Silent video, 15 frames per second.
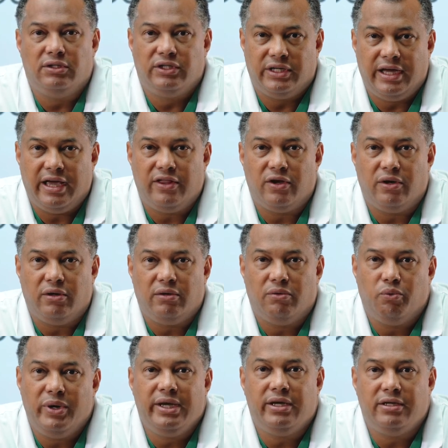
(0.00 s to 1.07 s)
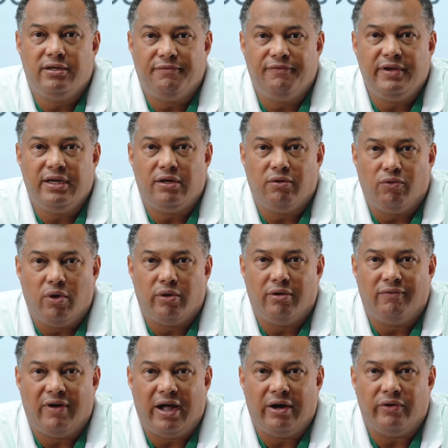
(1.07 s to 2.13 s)
Together, we can defeat
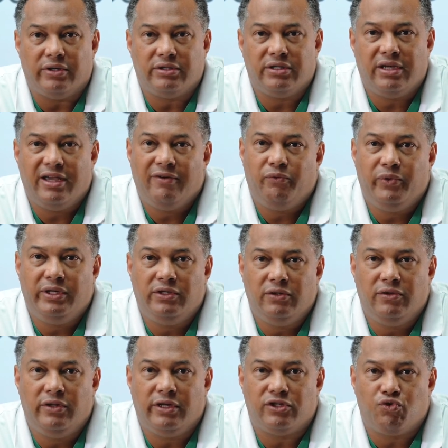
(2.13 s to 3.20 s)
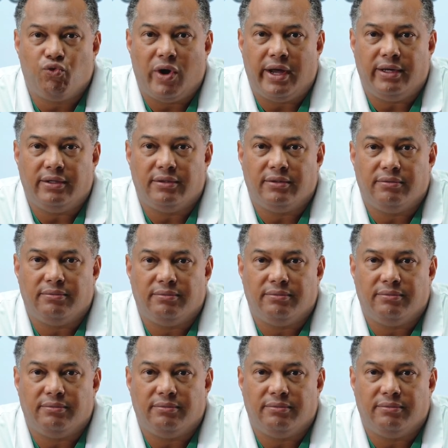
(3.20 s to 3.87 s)
coronavirus if we do this right.